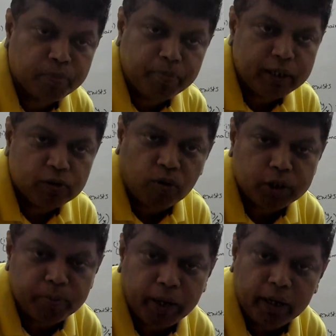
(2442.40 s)
please watch
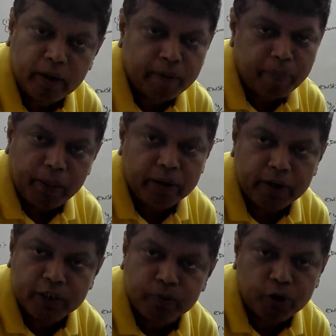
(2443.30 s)
my
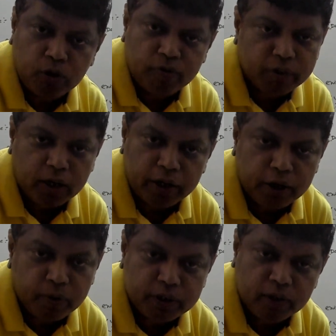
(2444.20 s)
next video for the
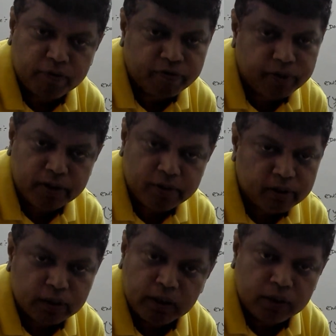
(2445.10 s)
continuation of this.
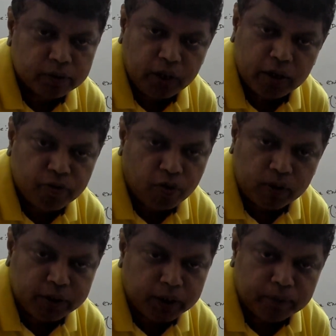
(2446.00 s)
Thank you for watching.